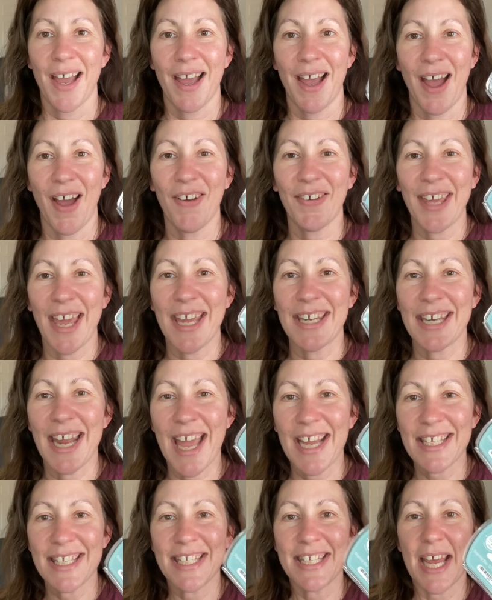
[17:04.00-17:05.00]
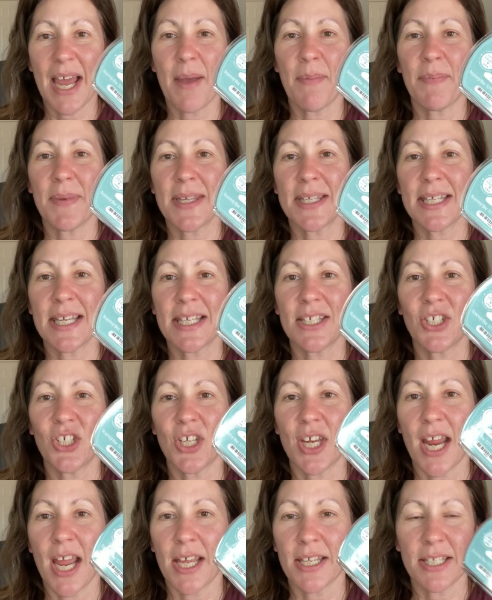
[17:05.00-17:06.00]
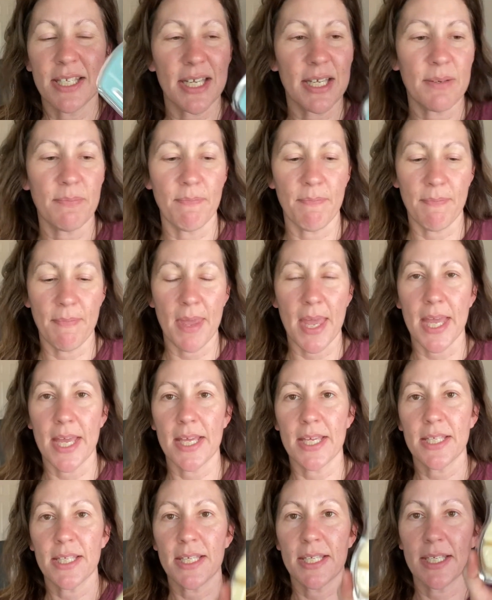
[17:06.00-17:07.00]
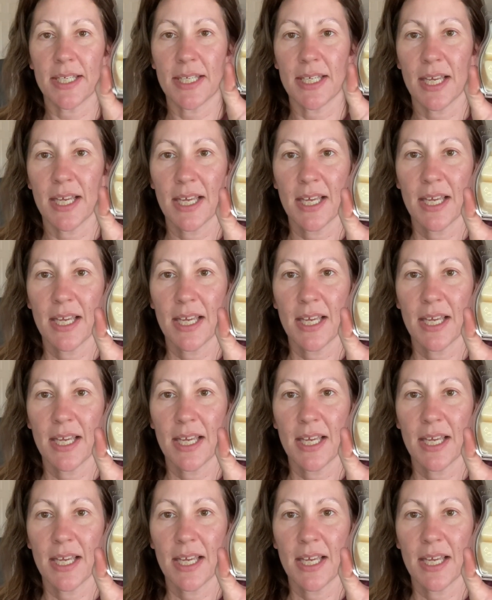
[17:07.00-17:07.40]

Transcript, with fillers: Okay, next up is Enchanted Mist.